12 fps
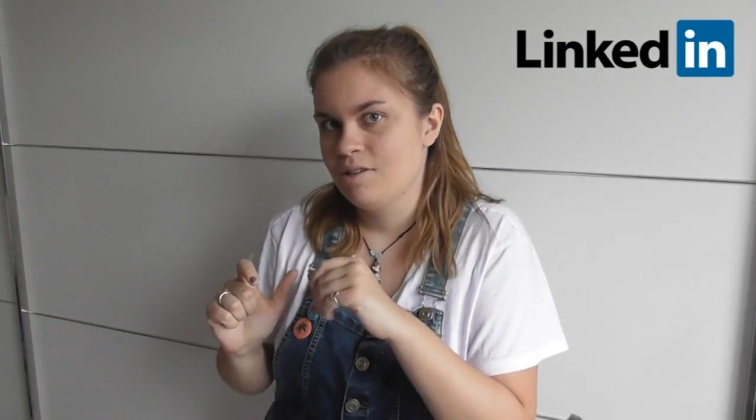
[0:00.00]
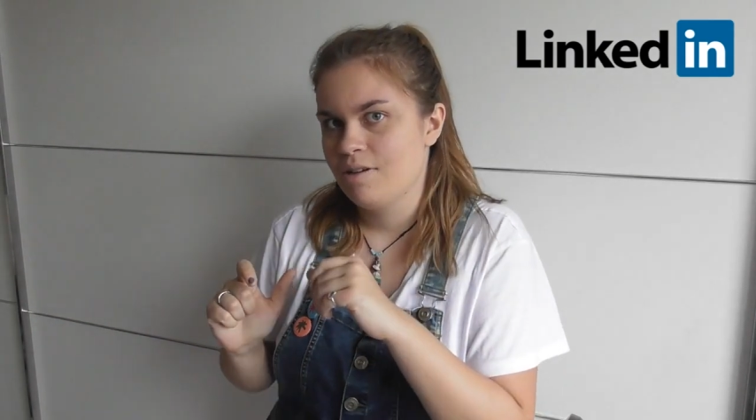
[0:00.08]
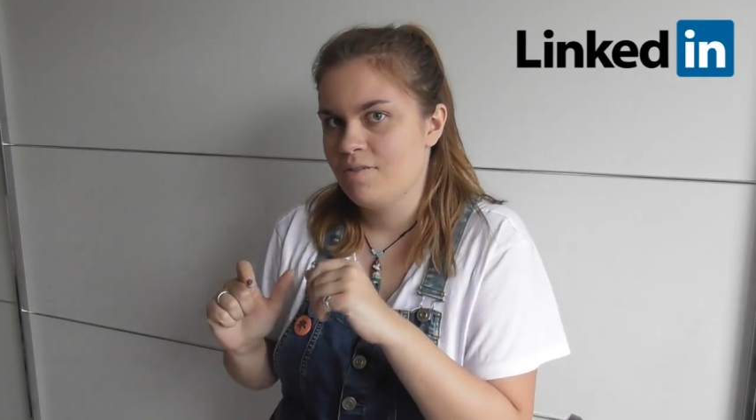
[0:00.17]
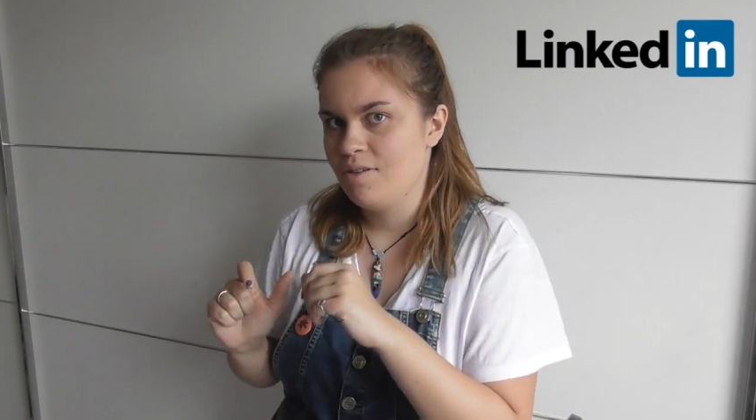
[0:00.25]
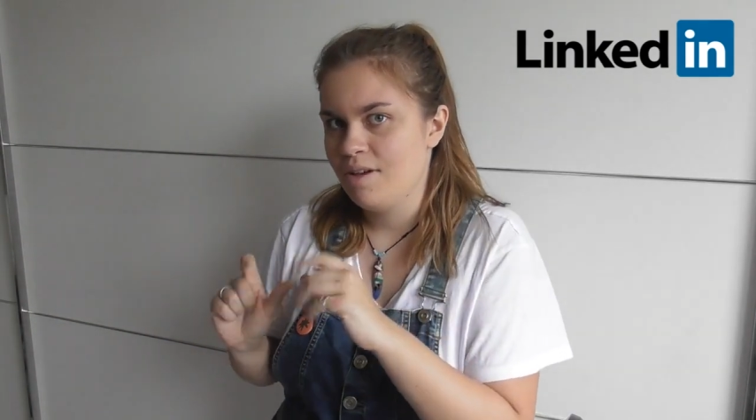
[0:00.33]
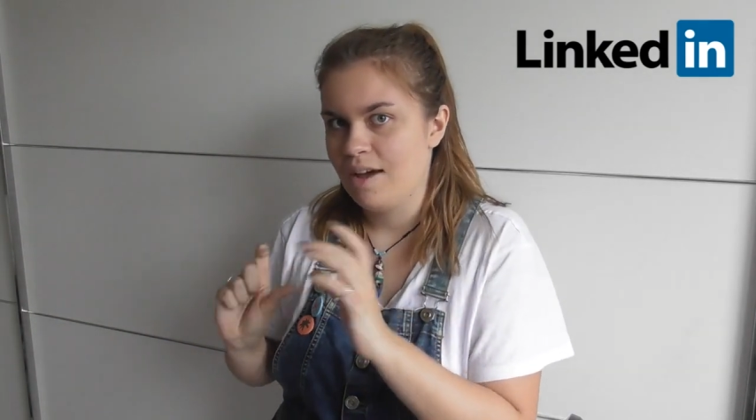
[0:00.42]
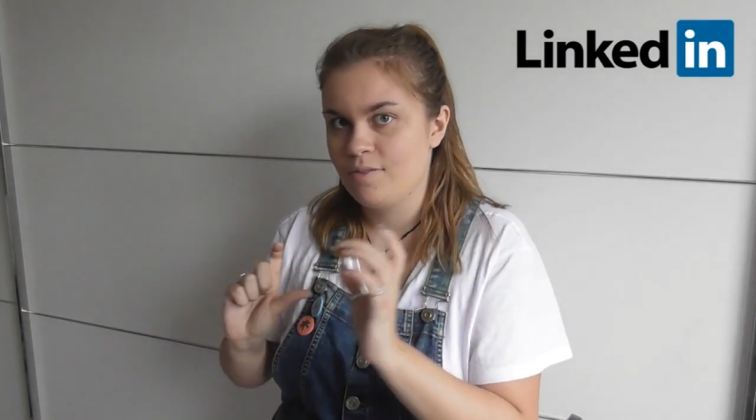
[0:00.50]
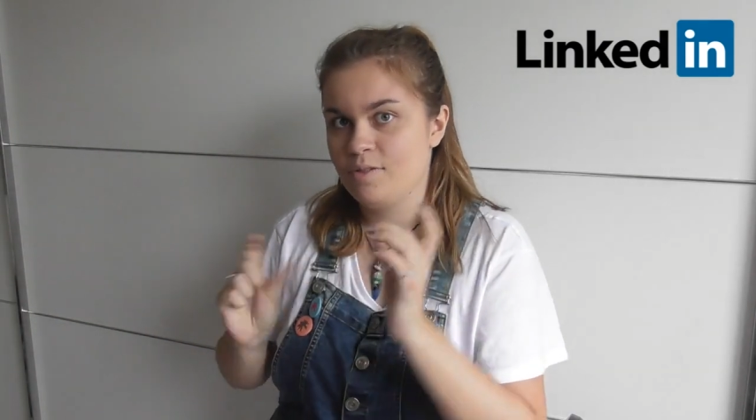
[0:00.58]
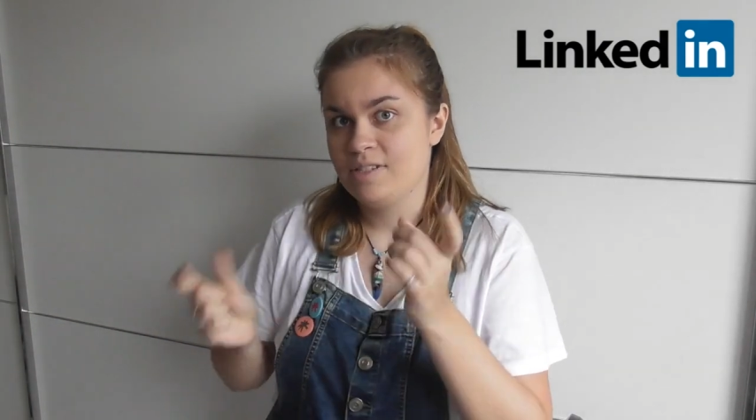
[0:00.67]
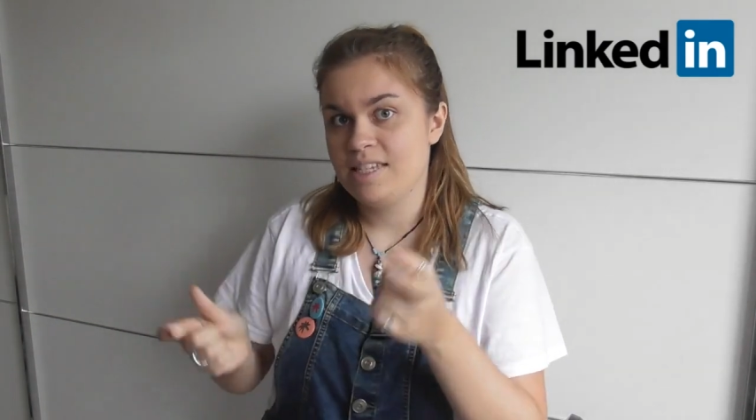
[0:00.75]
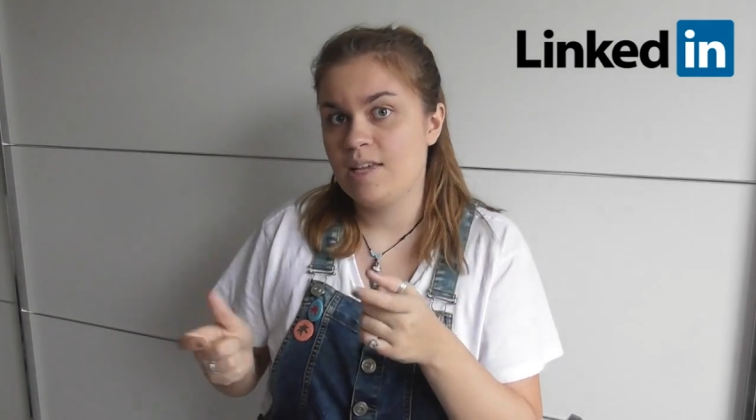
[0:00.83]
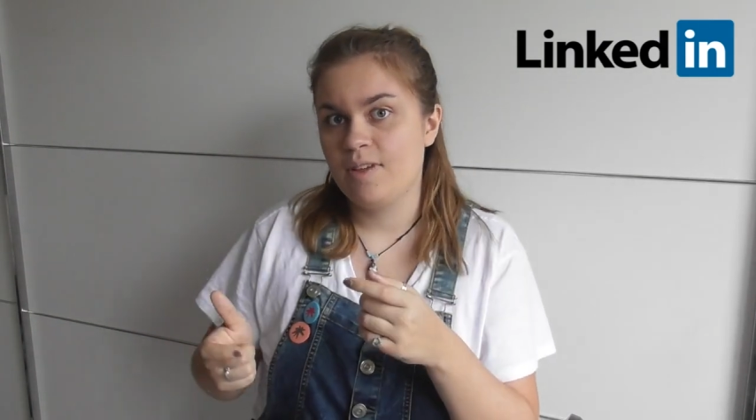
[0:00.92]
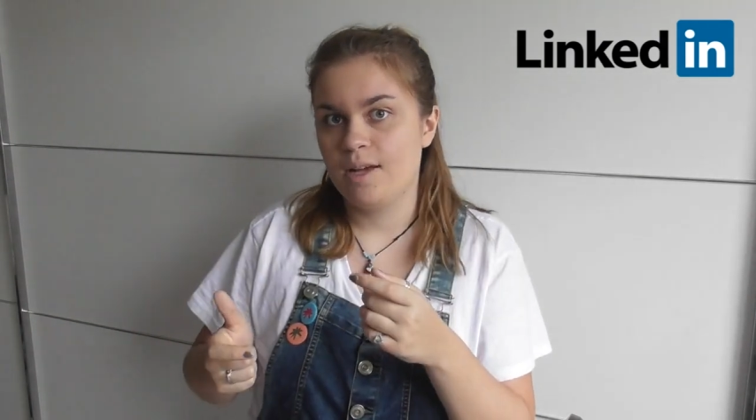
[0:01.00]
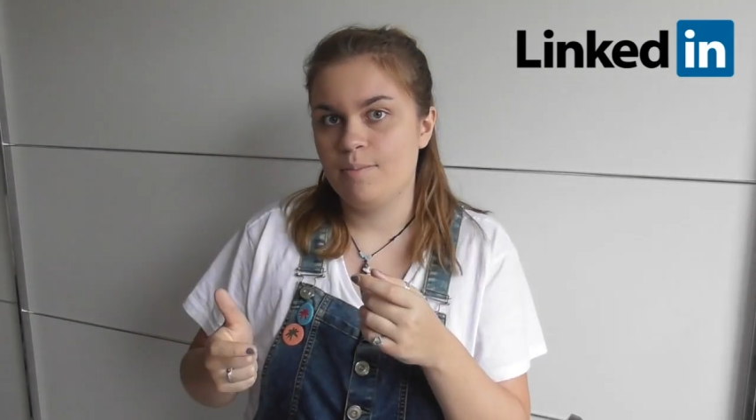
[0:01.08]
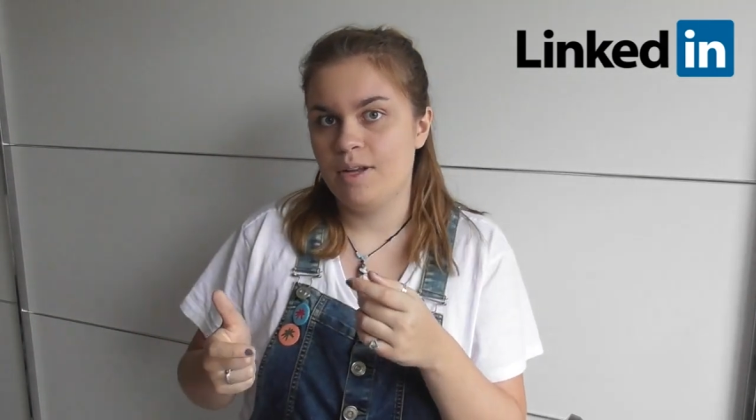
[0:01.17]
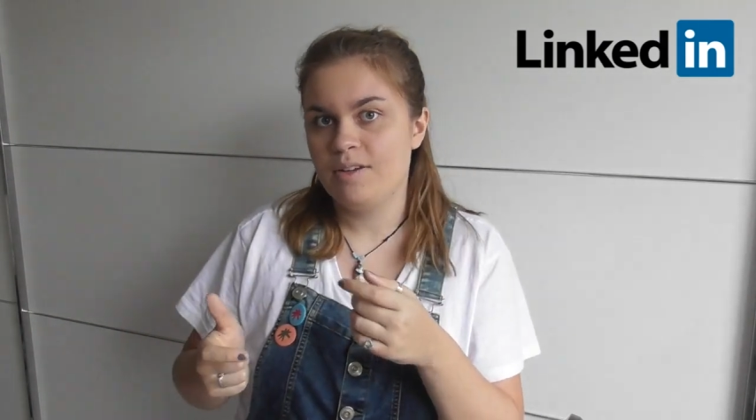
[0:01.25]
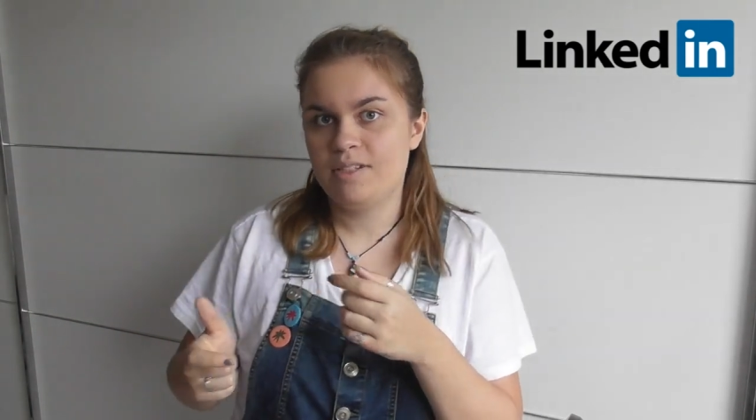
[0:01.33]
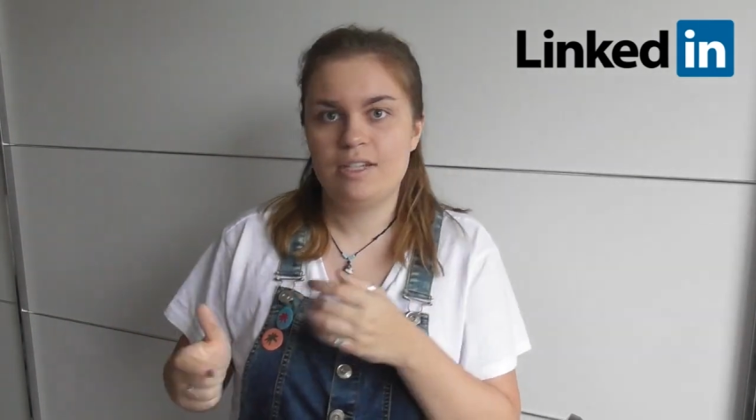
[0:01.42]
so if you have your CV
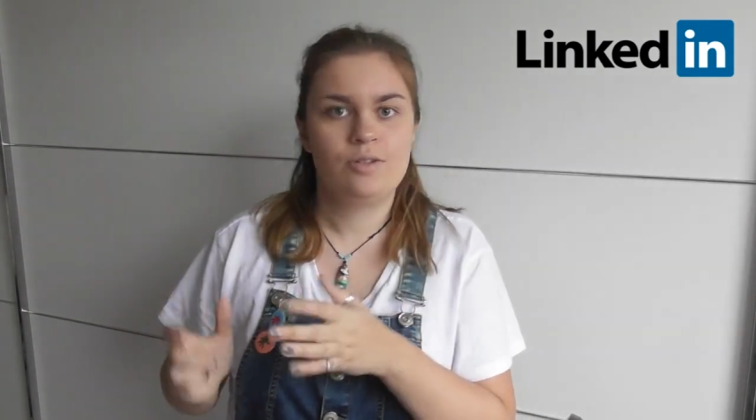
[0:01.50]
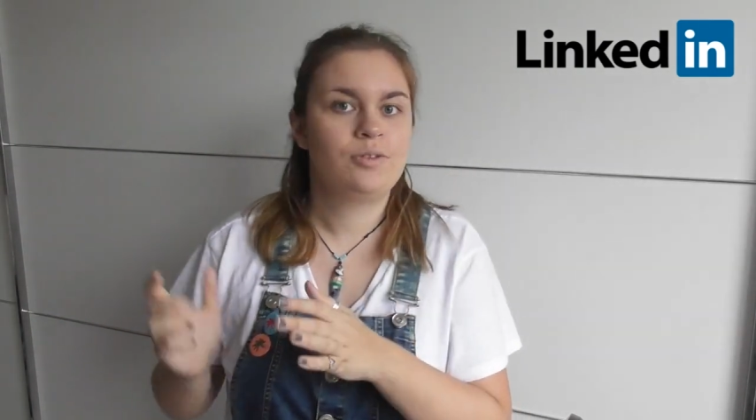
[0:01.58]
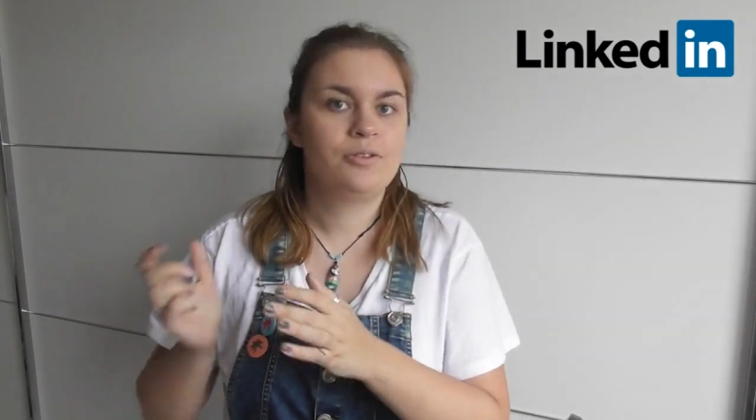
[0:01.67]
uploaded,